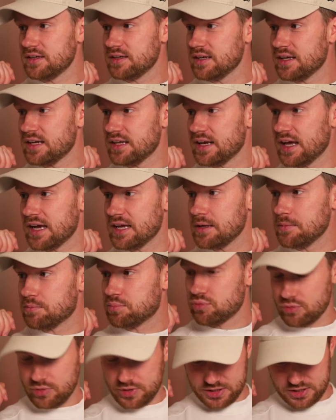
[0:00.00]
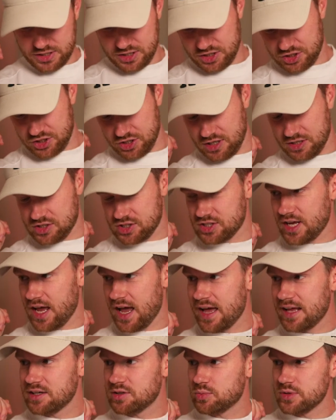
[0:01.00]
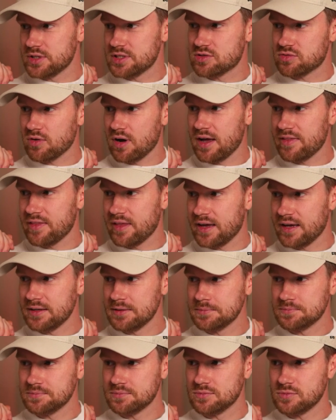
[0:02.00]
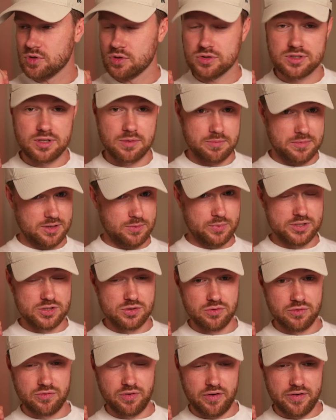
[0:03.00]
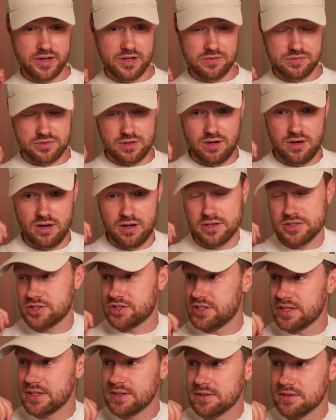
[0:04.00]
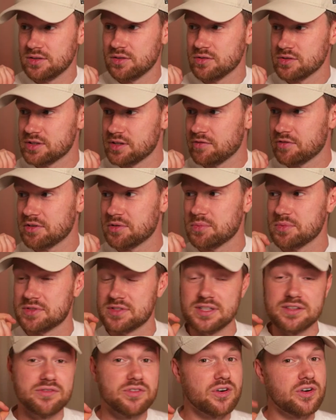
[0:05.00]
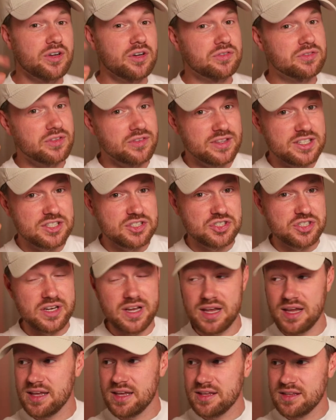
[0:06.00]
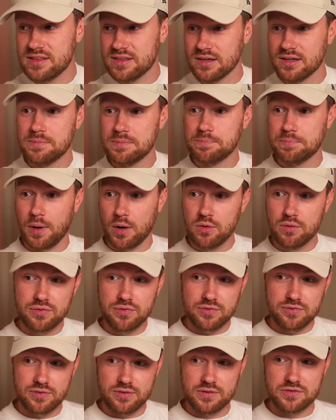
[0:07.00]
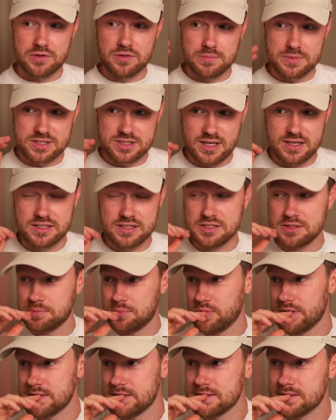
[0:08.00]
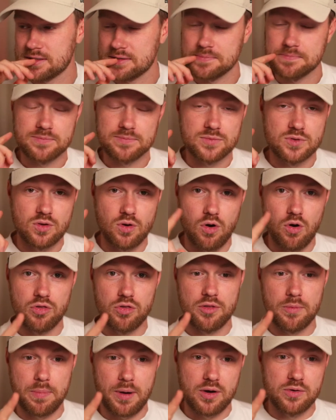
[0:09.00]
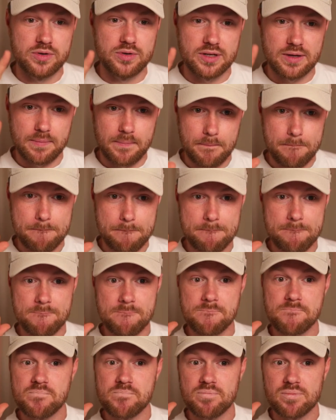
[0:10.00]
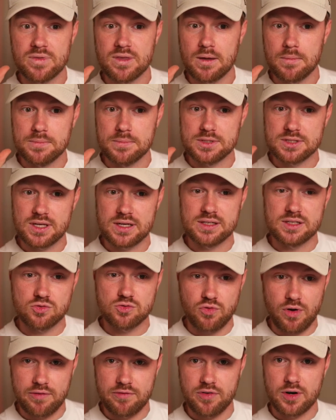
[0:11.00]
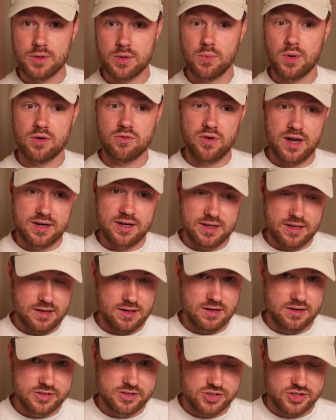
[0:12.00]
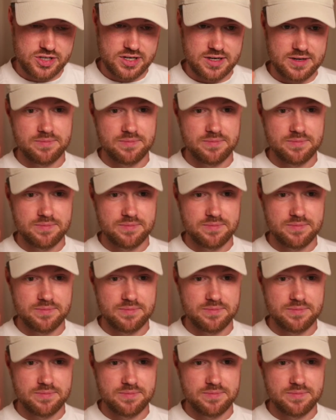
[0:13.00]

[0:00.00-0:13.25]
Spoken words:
in a British sandwich right there. Not something we saw very often last year, and not something we've seen very often this year either. Both of the Mercedes boys on the podium. Mercedes ran very well round here last year